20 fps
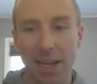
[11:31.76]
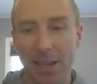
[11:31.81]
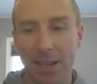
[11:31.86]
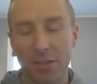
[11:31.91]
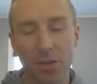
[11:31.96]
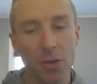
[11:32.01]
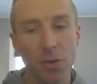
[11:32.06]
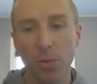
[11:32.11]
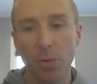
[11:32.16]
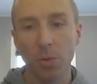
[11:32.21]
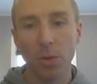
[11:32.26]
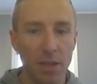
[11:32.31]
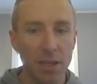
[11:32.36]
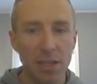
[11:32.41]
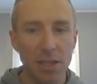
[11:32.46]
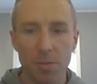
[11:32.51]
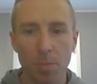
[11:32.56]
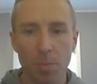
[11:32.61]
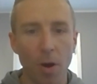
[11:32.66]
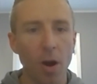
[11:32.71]
and two,
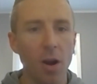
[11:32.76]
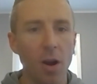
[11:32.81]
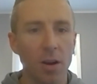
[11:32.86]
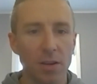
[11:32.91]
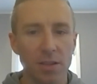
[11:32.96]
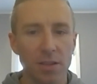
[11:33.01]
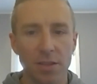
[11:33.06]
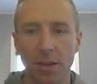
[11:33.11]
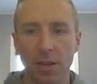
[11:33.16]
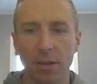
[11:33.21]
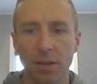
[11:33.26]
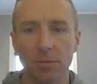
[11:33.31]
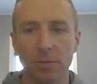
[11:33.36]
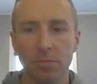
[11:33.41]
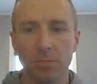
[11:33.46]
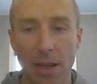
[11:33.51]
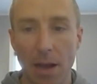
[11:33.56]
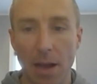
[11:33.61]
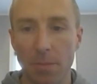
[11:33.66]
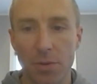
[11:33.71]
these parks,
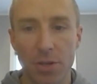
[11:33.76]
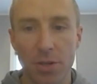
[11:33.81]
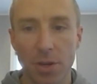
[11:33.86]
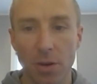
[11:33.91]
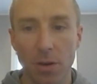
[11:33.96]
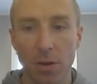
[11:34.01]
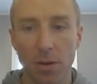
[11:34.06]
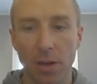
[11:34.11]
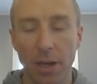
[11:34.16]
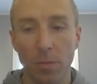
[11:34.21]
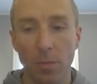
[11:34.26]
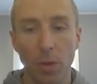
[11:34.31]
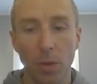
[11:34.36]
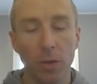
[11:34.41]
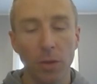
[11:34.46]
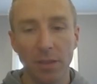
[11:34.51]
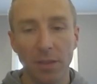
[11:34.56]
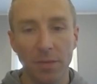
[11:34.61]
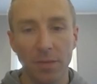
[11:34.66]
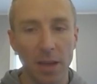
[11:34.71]
they're I'm sure
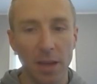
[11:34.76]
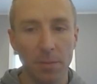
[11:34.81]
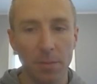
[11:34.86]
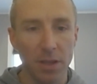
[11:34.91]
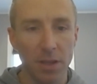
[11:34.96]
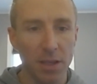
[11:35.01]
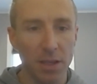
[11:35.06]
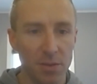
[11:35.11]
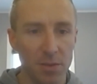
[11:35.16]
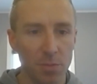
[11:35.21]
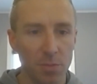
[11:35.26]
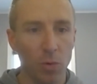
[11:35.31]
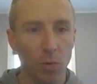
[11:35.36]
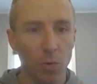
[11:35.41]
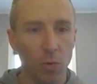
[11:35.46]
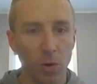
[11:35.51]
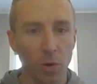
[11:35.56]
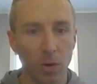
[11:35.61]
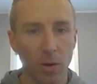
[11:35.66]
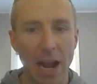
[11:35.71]
multifamily is
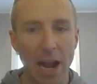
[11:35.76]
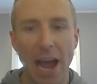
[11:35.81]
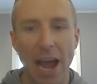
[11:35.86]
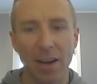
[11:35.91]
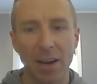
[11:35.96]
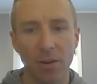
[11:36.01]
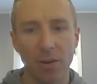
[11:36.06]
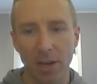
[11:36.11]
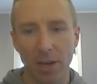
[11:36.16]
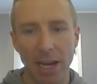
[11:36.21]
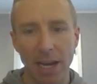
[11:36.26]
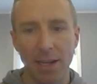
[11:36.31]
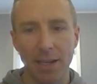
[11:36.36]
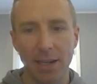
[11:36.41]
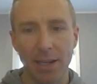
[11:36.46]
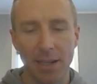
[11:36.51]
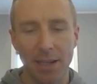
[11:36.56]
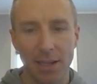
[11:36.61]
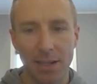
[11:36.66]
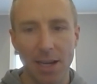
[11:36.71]
more
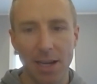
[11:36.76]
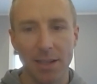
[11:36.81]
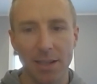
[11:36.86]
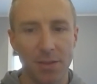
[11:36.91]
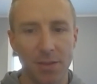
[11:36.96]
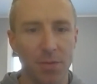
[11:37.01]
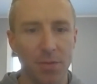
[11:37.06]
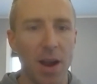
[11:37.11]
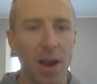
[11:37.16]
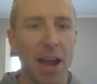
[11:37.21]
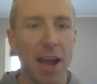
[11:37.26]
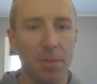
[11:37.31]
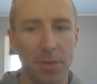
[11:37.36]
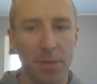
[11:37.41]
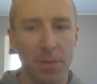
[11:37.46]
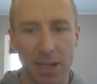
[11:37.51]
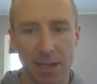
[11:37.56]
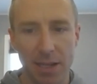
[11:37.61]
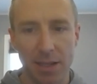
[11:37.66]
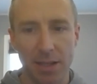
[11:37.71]
aggregated and not as
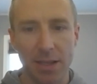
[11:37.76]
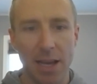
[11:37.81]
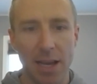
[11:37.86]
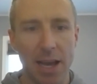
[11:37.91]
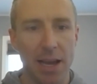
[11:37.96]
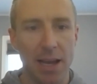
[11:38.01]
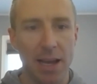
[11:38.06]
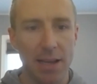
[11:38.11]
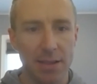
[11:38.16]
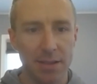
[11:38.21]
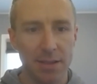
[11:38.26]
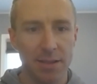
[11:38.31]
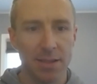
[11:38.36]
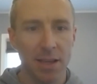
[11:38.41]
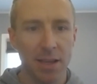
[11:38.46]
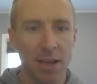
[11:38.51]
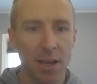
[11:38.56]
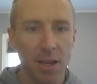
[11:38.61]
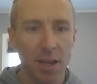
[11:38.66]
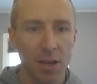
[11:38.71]
fragmented as
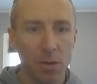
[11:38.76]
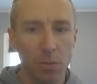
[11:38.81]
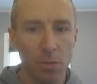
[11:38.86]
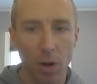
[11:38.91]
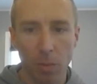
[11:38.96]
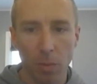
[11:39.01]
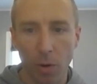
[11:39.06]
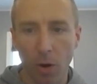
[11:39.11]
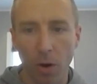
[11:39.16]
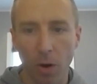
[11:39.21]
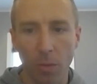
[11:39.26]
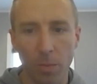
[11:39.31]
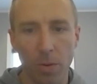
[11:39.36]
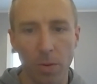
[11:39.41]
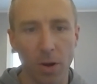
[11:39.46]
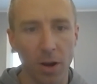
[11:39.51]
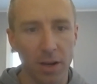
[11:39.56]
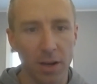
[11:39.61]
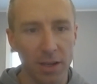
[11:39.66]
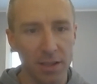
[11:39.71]
mobile home
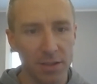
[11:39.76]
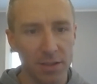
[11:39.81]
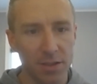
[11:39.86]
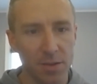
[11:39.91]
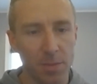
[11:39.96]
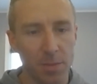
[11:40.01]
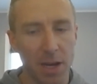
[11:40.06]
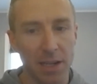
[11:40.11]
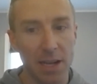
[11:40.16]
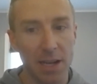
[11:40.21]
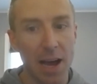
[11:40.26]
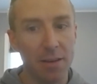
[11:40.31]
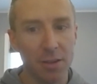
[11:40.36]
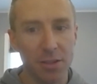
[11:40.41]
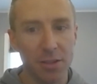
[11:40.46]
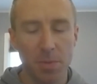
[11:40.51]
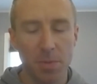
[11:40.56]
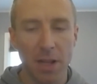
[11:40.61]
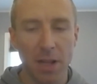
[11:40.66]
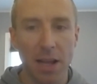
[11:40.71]
park is to my
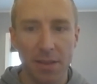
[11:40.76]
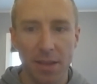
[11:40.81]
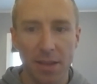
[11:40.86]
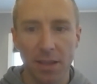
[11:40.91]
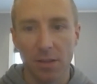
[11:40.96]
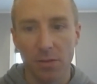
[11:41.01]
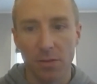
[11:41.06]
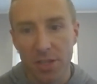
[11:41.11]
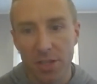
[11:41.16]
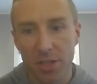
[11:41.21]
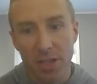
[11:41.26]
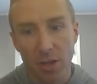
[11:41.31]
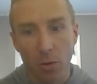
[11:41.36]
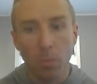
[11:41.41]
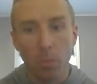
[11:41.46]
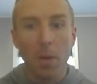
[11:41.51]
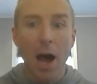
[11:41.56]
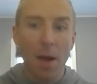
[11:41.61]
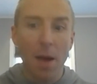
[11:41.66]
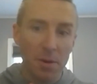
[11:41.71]
knowledge but i think there's
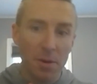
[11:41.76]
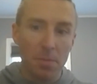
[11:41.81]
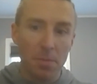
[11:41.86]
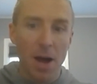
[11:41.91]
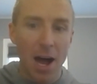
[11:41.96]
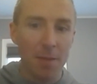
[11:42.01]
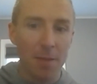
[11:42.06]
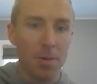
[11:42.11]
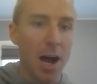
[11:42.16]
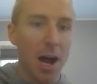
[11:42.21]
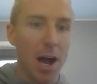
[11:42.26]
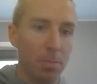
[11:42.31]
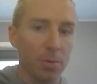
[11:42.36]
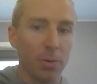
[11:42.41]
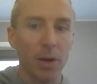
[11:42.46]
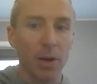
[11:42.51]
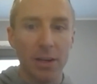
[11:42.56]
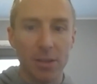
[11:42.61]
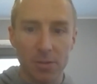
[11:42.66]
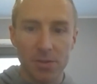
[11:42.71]
still mom and pop
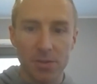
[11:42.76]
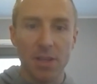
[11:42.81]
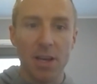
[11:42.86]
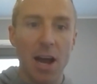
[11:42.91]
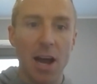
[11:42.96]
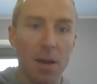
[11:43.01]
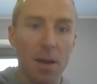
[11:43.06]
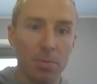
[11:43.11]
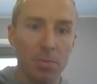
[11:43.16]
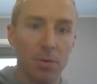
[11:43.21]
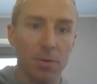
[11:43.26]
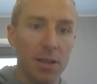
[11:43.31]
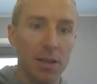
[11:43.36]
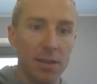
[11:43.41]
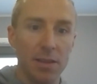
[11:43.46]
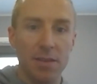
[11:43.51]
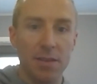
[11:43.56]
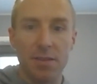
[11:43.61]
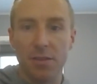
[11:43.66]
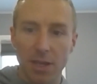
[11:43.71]
operators that
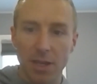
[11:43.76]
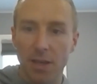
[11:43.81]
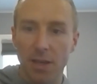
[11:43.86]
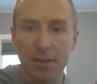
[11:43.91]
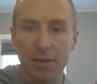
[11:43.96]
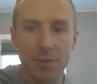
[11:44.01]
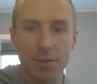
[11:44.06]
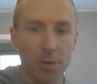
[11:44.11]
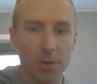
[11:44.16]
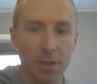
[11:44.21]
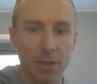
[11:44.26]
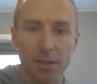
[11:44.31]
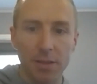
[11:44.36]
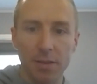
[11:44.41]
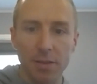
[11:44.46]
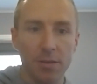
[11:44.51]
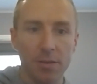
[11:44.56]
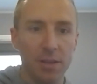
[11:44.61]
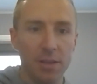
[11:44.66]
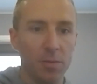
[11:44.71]
operate these 10 20
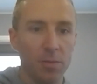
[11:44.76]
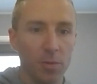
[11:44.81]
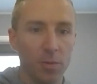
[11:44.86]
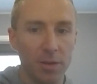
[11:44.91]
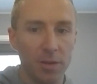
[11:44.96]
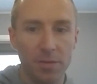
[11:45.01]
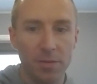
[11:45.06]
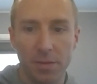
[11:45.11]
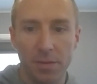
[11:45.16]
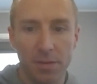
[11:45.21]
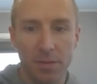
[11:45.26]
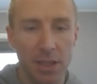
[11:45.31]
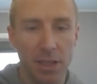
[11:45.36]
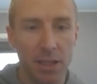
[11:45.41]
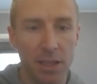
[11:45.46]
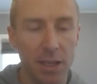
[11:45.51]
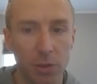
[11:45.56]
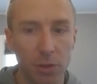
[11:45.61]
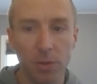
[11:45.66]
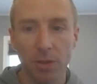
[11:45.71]
30 40 50
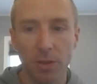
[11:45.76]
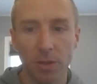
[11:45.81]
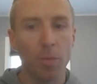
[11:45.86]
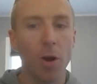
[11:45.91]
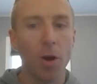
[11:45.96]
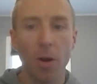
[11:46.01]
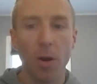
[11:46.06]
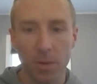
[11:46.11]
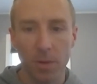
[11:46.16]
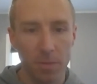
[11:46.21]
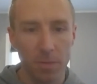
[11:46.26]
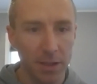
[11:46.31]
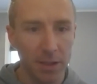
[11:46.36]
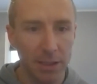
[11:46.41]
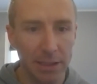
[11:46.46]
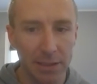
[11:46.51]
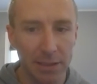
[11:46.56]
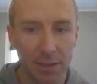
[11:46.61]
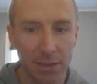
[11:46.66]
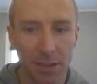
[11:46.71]
unit apartment buildings